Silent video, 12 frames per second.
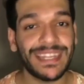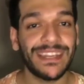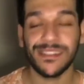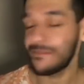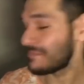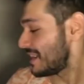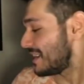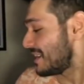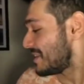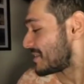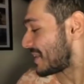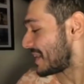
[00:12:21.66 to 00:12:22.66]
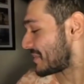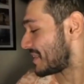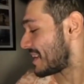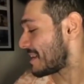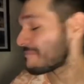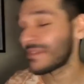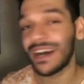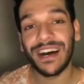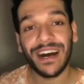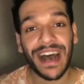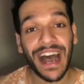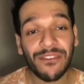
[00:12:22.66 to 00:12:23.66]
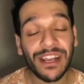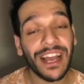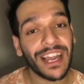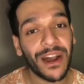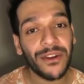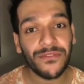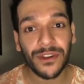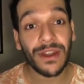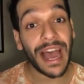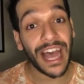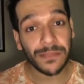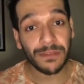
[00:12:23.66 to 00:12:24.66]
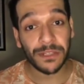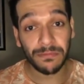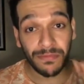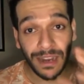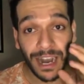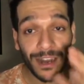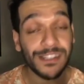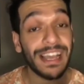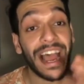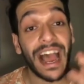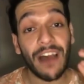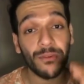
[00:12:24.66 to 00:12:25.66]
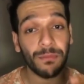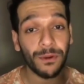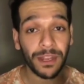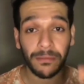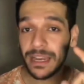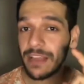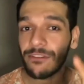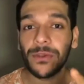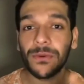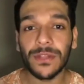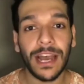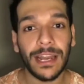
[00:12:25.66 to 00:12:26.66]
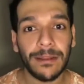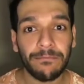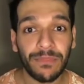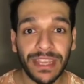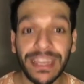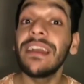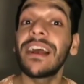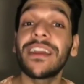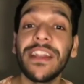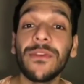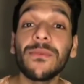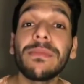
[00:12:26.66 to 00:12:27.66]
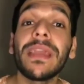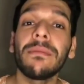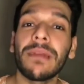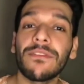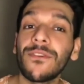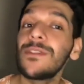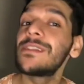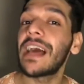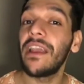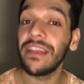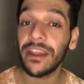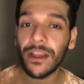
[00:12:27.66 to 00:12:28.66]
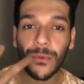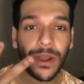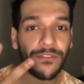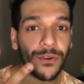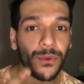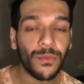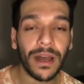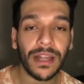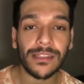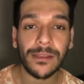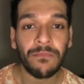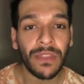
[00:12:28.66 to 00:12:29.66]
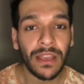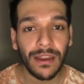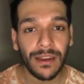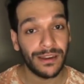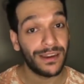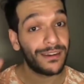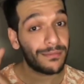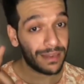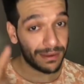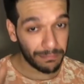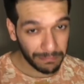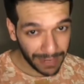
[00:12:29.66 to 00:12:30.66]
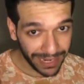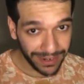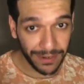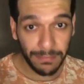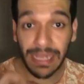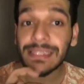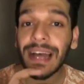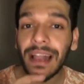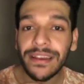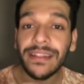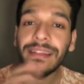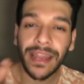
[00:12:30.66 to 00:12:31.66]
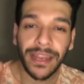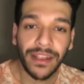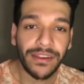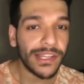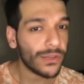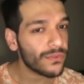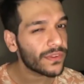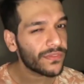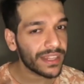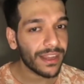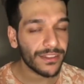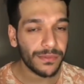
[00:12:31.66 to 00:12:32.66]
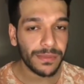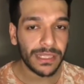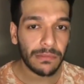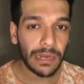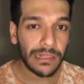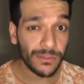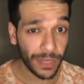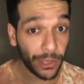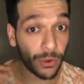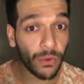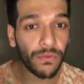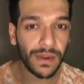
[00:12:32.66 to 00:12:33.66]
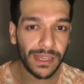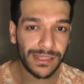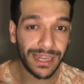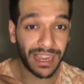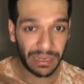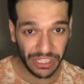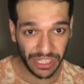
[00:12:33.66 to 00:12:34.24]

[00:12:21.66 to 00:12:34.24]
Nice. So I told them I will account for as much hours I have to put in, but I will do that. He agreed to pay me my full salary and I went for 2 months. Mind it, my salary then increased to 50,000 rupees a month. So I grew fast.